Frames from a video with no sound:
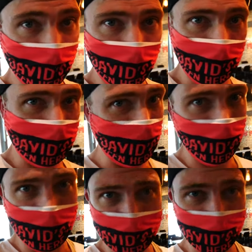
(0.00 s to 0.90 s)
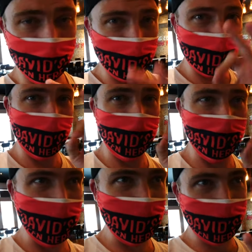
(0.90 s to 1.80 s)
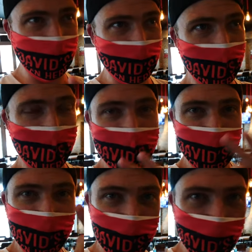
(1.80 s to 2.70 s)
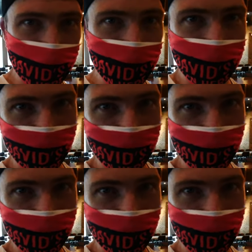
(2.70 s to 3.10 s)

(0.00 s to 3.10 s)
Oh, I can't wait. It's gonna be amazing, huge